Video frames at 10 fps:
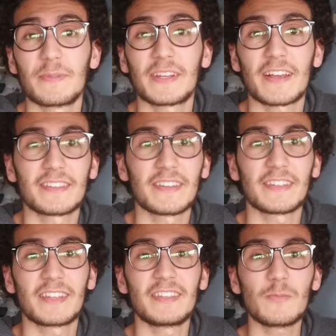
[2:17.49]
because
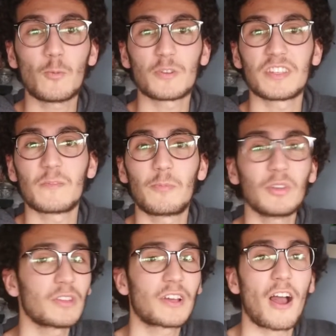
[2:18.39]
the team wasn't
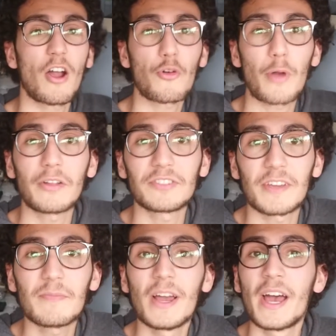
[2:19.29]
built a car around him